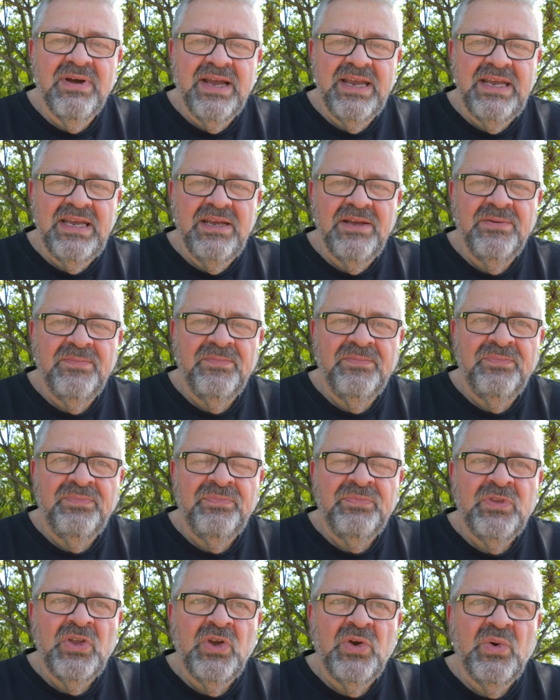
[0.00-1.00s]
mic
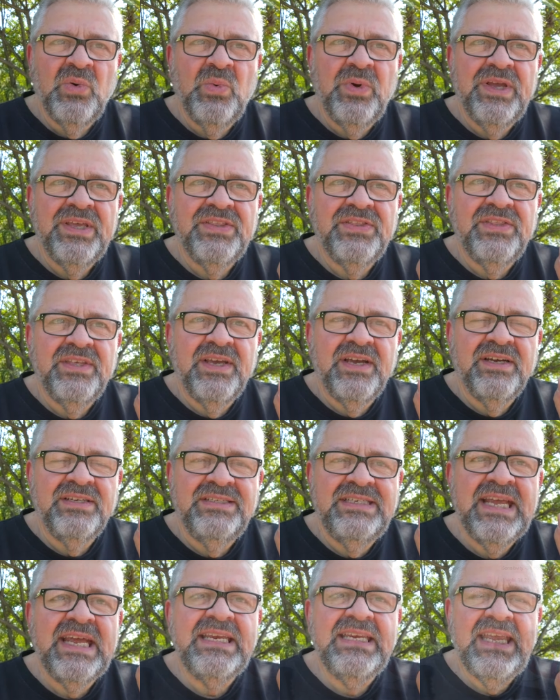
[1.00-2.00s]
with a
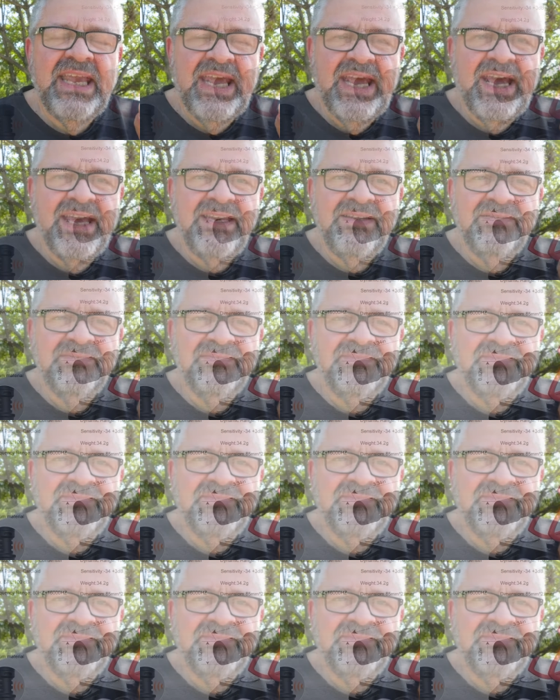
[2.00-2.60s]
dead cat